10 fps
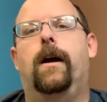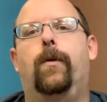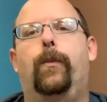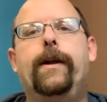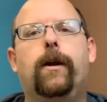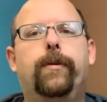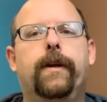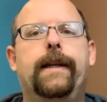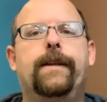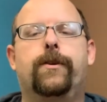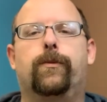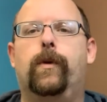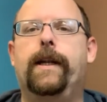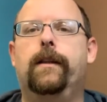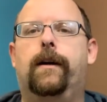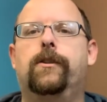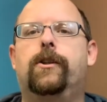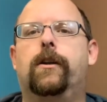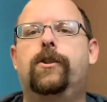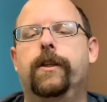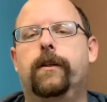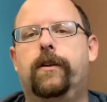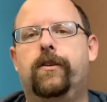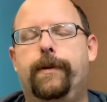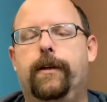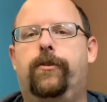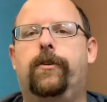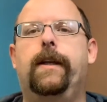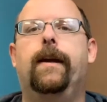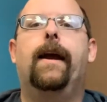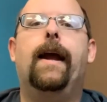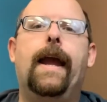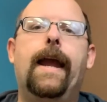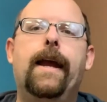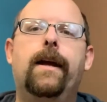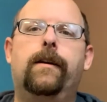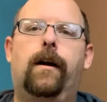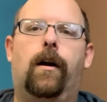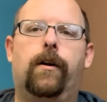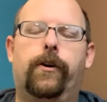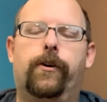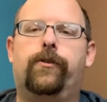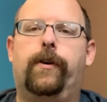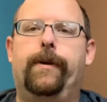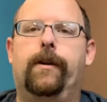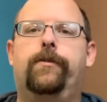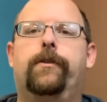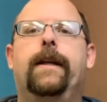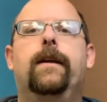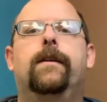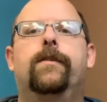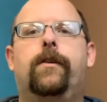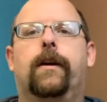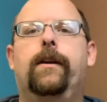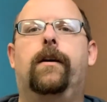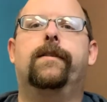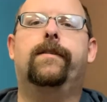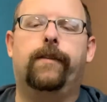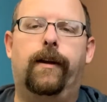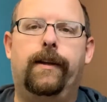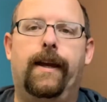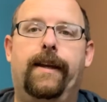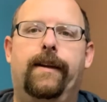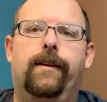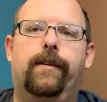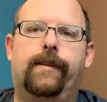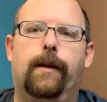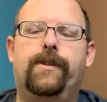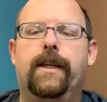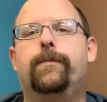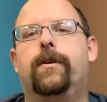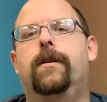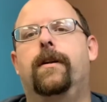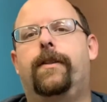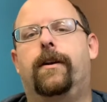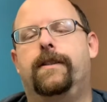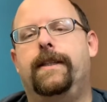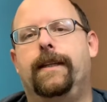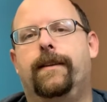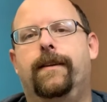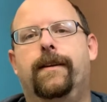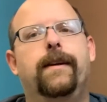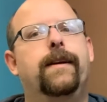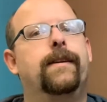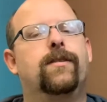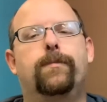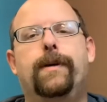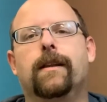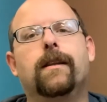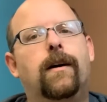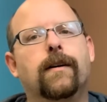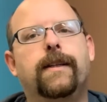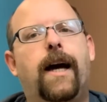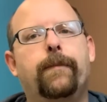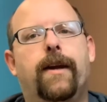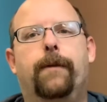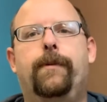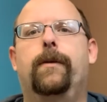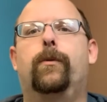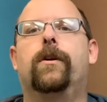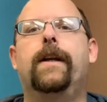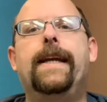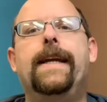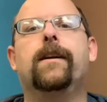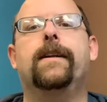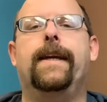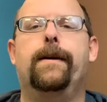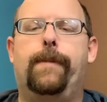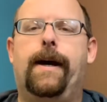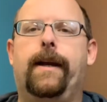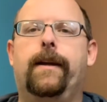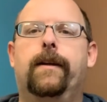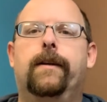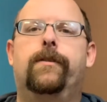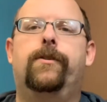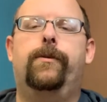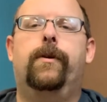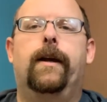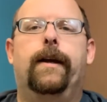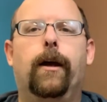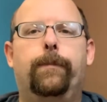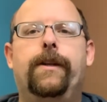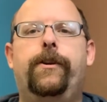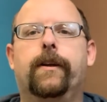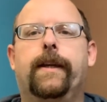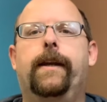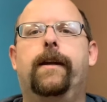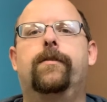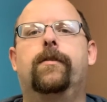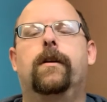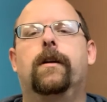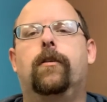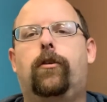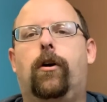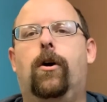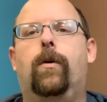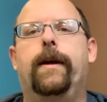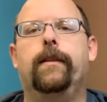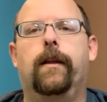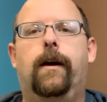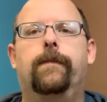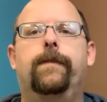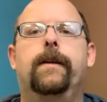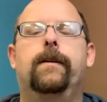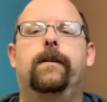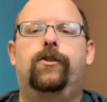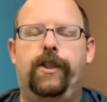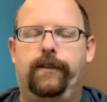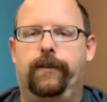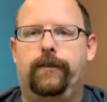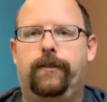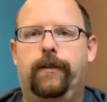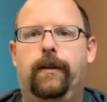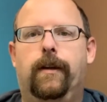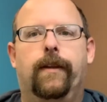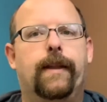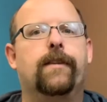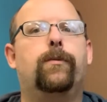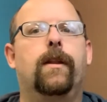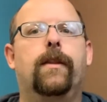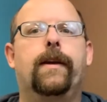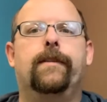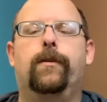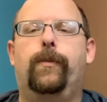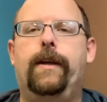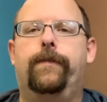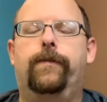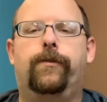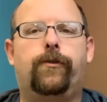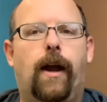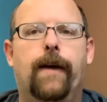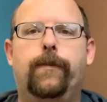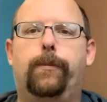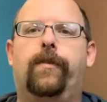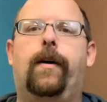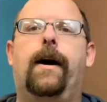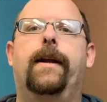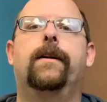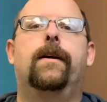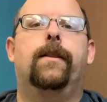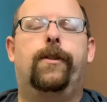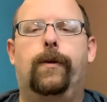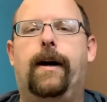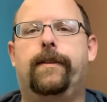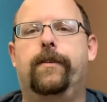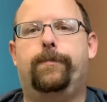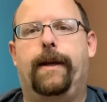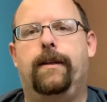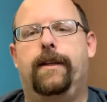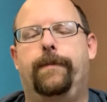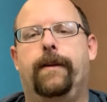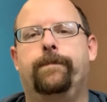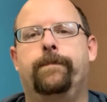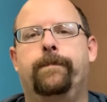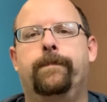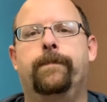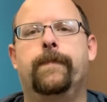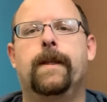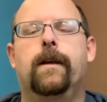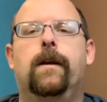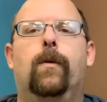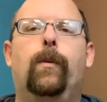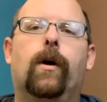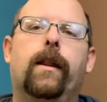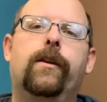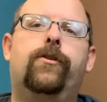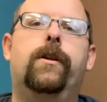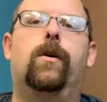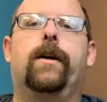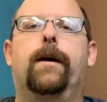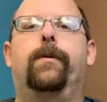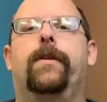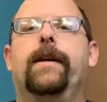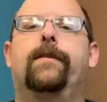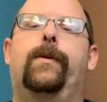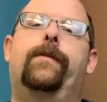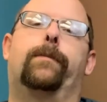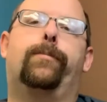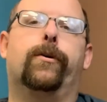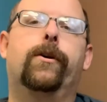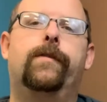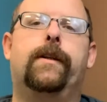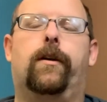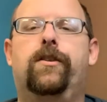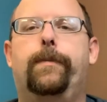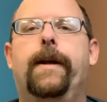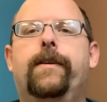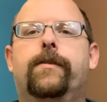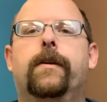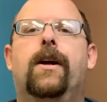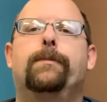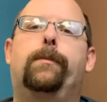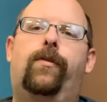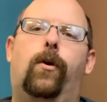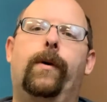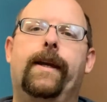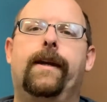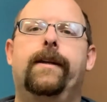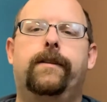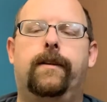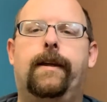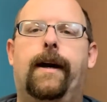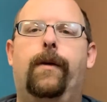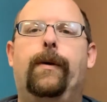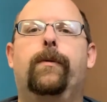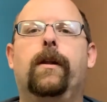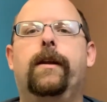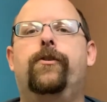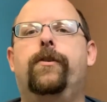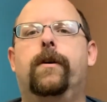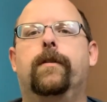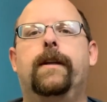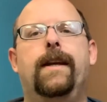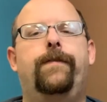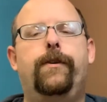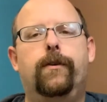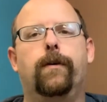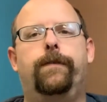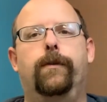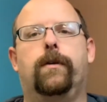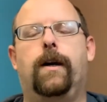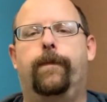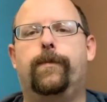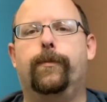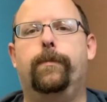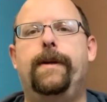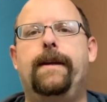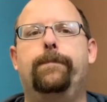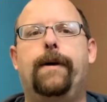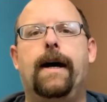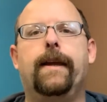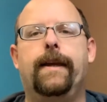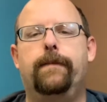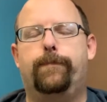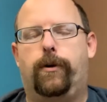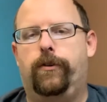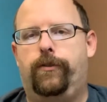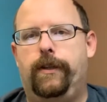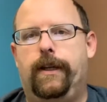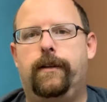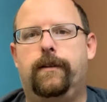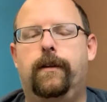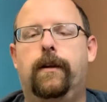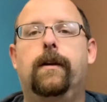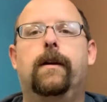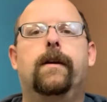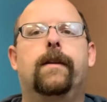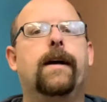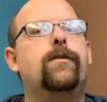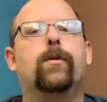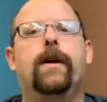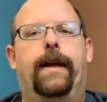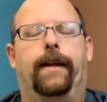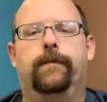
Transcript: we are planning to relaunch our children's ministry and our nursery ministry starting on Sunday, September 13th. This has been a long time coming, and we're eager to get back to helping your kids grow and love Jesus. That's one of the things that we have strived to provide throughout this pandemic. We want to let you know a couple things that we've improved in our space, but before we get into that, we want to let you know that if you don't feel comfortable being back in person yet, that's okay.